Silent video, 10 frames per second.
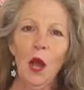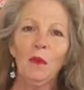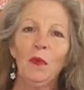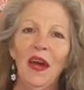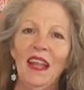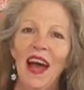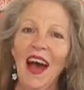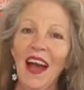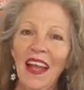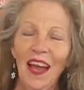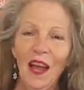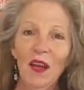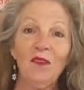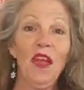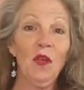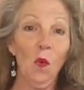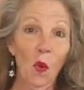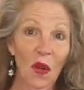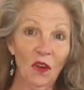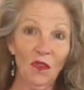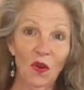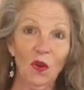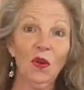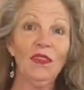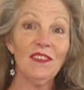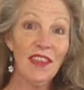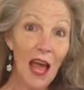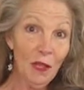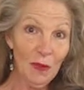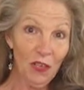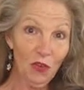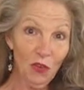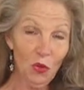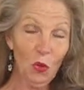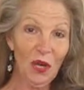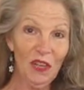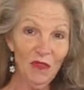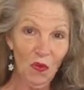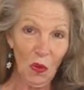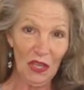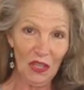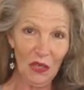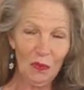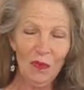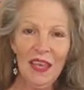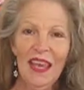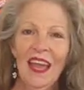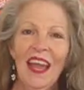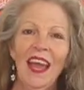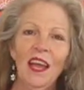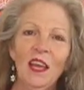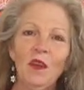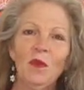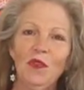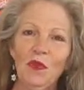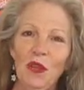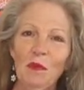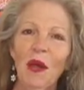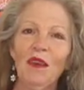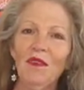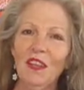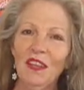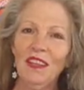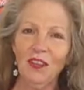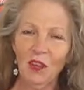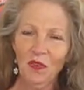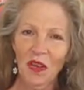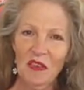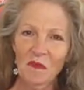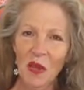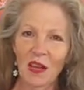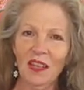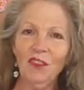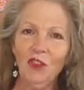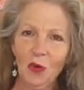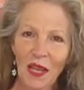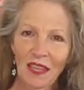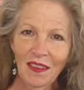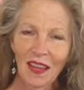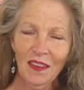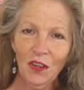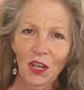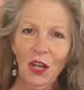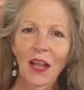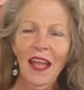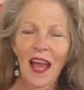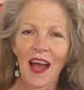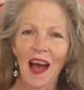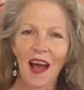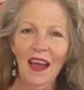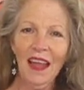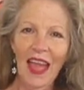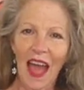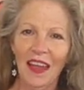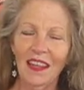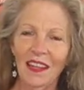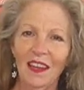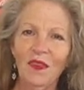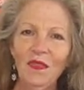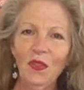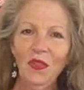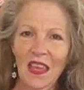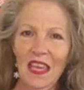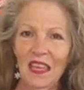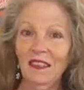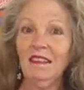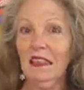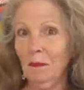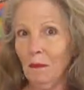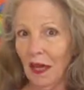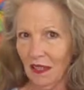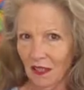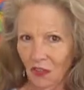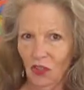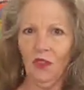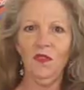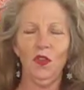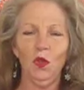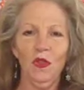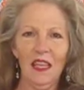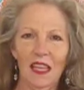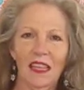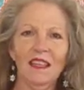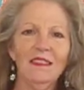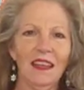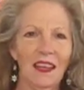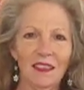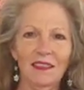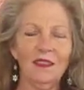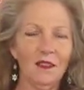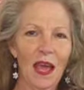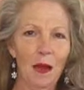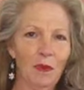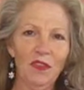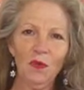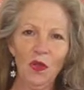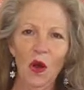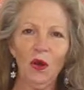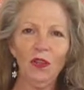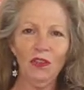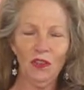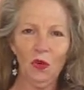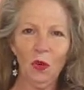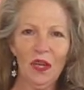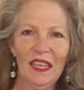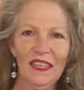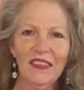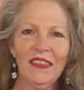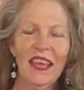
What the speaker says: but I have a wonderful salamander story for you. And it was written by a very dear friend of mine, Trey Taylor. I added a few things, embellished a few things, as happens with all good stories.